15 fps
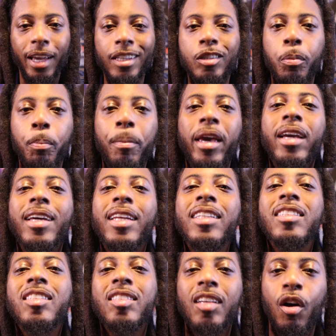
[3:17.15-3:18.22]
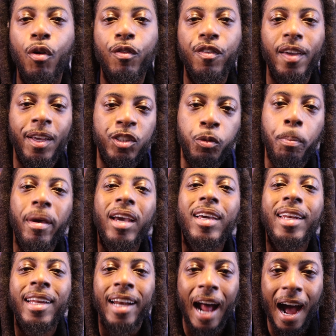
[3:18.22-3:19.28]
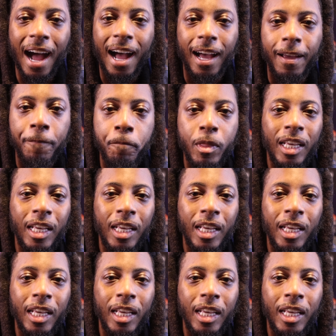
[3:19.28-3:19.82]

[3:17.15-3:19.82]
It's bigger than self. It's bigger than I.